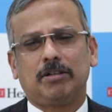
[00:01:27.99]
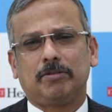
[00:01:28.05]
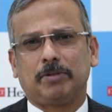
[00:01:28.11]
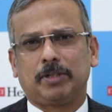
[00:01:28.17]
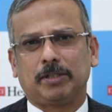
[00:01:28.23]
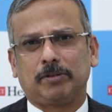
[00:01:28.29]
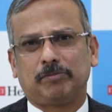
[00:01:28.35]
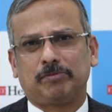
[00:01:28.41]

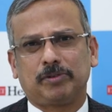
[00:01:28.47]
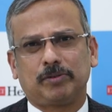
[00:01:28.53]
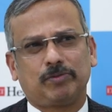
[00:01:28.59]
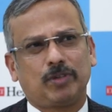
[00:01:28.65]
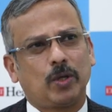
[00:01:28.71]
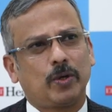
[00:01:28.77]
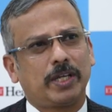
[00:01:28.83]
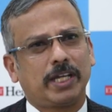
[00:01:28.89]
for
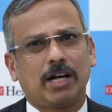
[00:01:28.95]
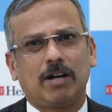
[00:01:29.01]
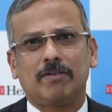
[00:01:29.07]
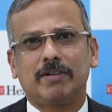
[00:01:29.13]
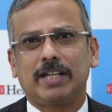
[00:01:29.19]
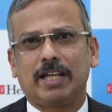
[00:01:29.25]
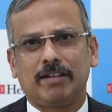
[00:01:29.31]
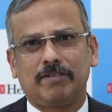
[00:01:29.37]
flowing
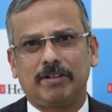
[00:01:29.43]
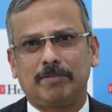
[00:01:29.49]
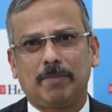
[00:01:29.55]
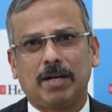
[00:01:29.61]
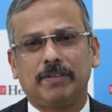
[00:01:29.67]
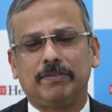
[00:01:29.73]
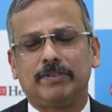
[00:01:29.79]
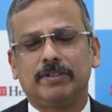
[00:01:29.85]
out every
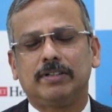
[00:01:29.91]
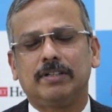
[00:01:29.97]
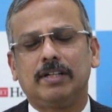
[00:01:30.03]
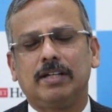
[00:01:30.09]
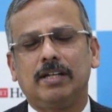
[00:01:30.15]
month.